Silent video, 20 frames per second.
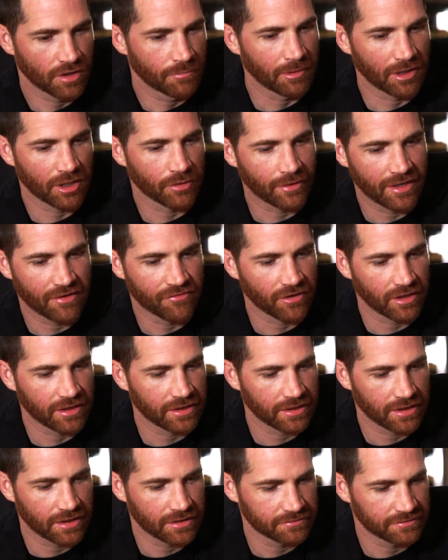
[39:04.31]
by the way, if
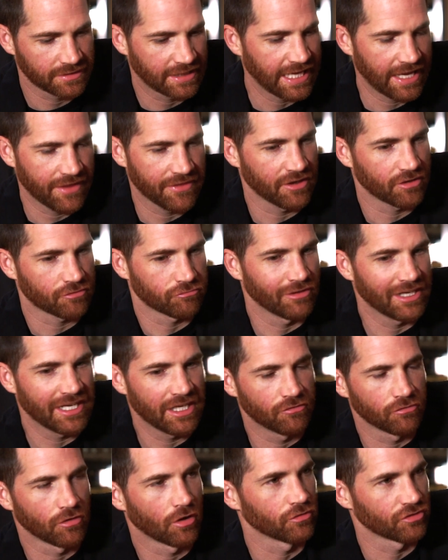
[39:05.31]
I get this
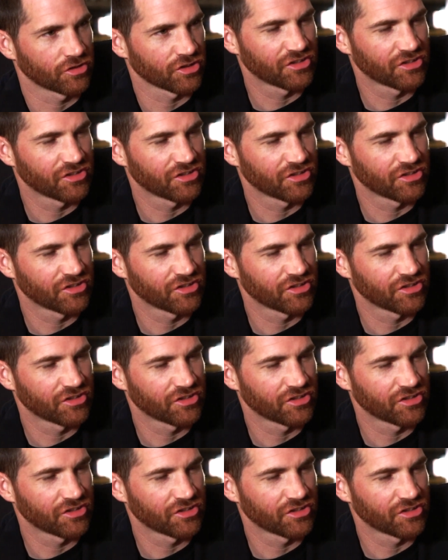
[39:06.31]
read wrong,